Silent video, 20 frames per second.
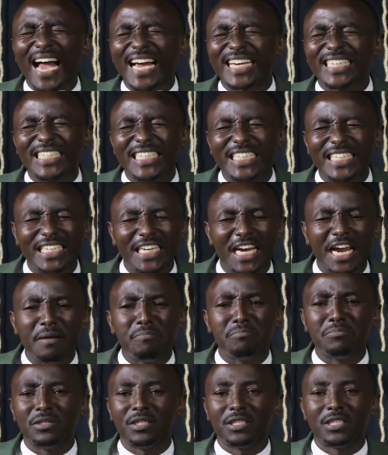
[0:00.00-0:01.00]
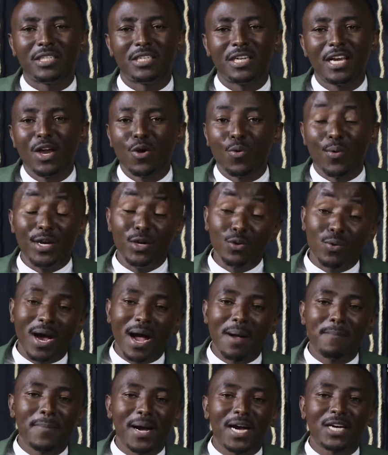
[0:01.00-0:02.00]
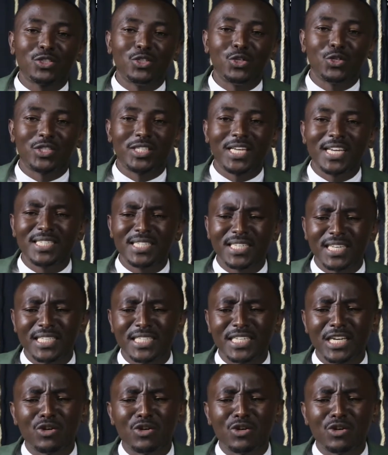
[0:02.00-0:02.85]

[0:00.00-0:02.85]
ashamed when you come back to your senses.